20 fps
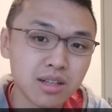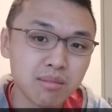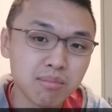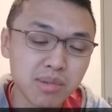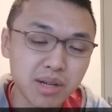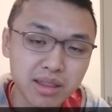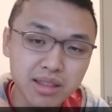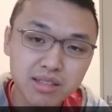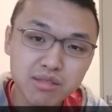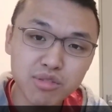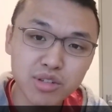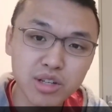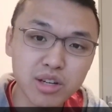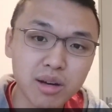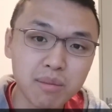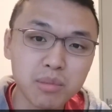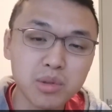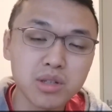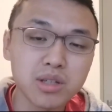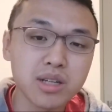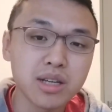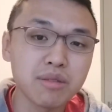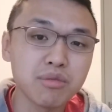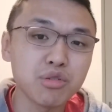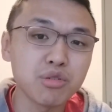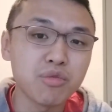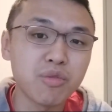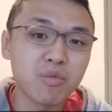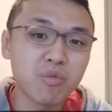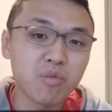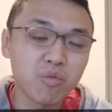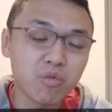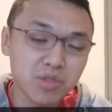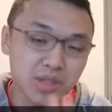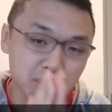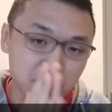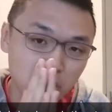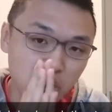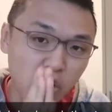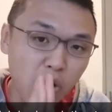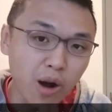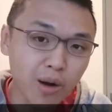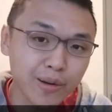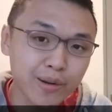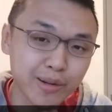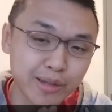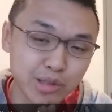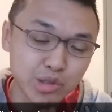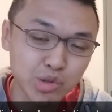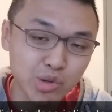But in this video, I'm going to give you some concrete